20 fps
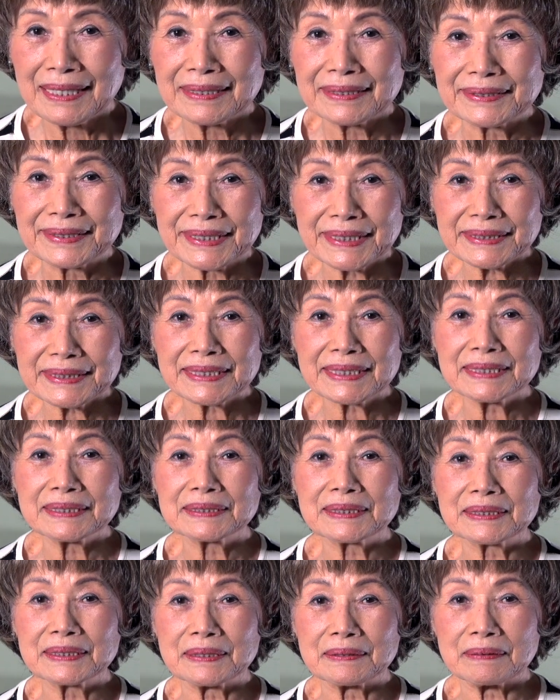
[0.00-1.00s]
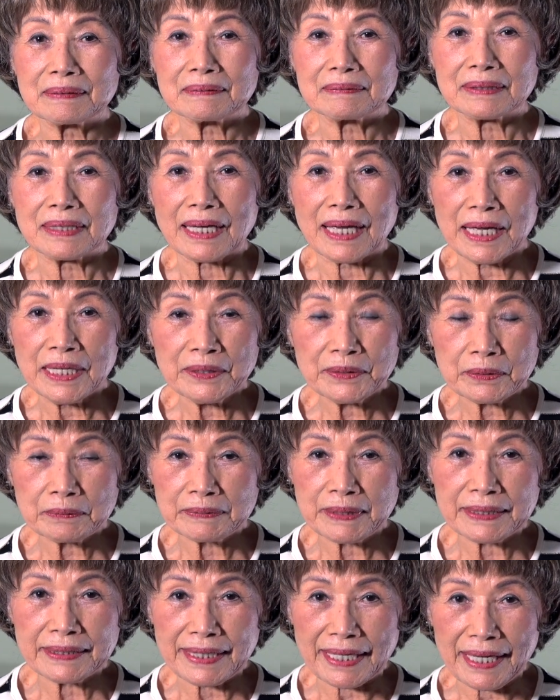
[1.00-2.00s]
This is end of
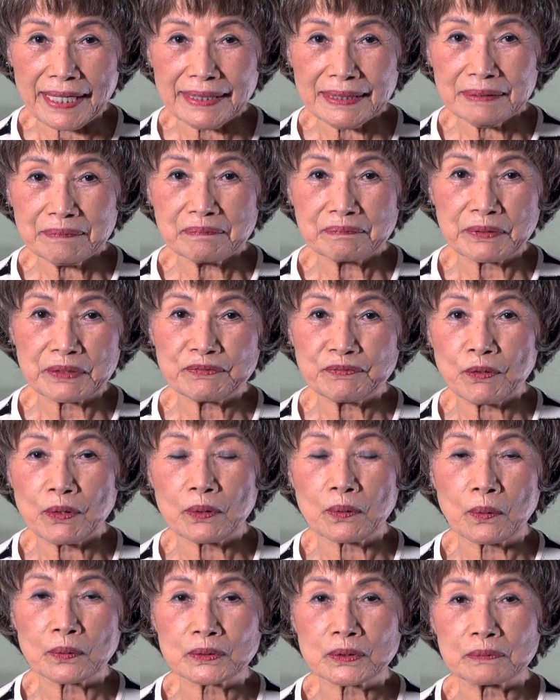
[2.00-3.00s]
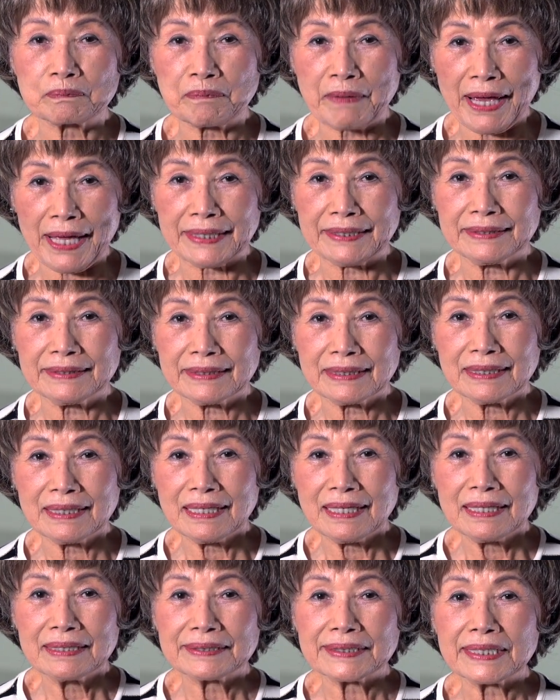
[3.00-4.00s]
the day before go to bed.
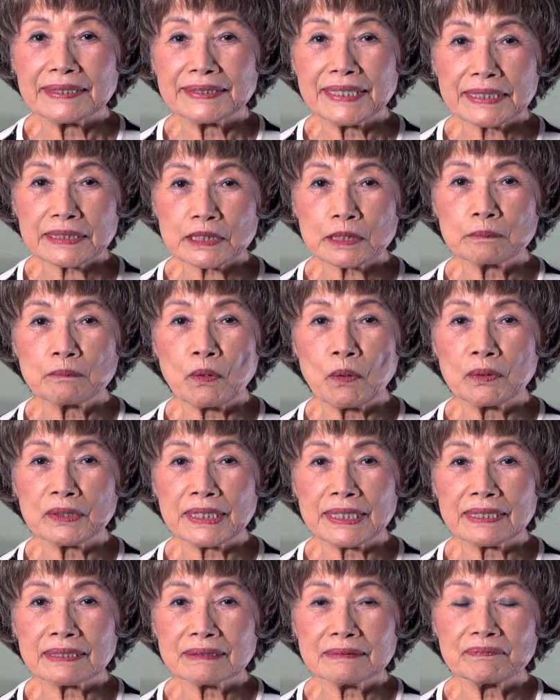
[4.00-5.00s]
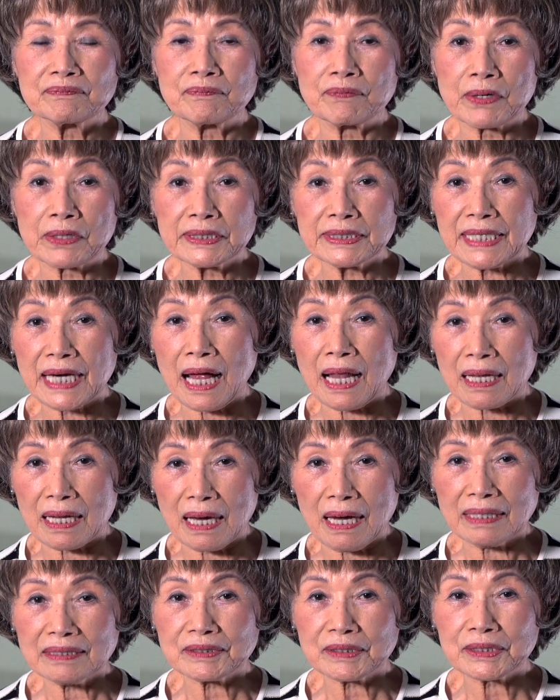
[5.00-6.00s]
The next morning, very
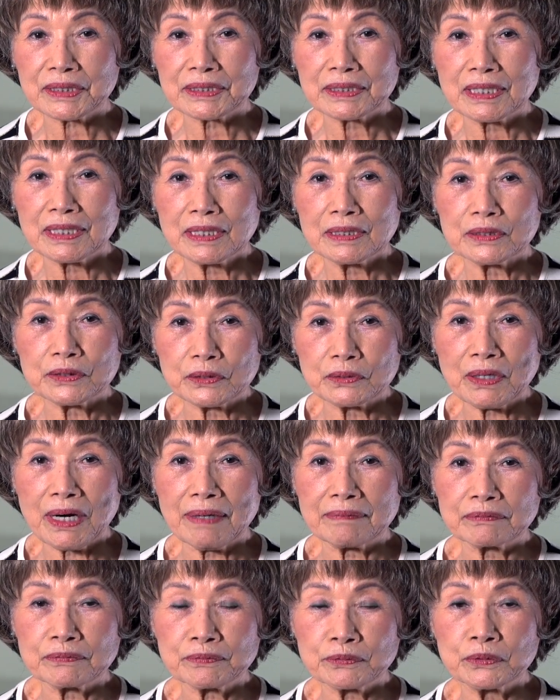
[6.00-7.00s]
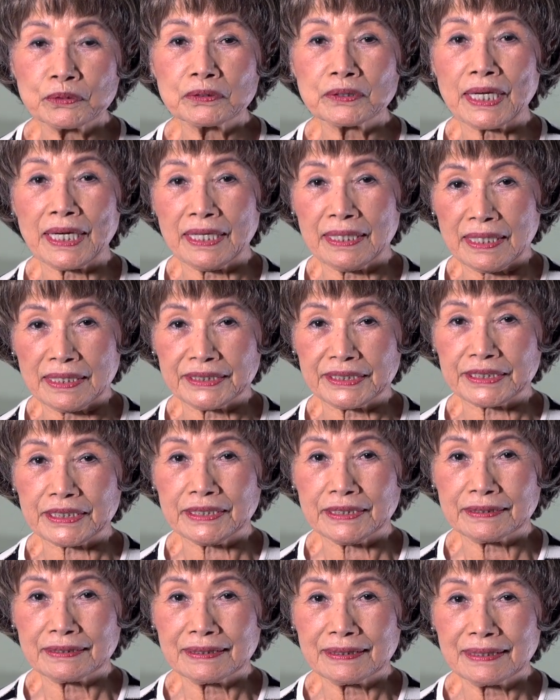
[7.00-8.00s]
alert, you have full energy.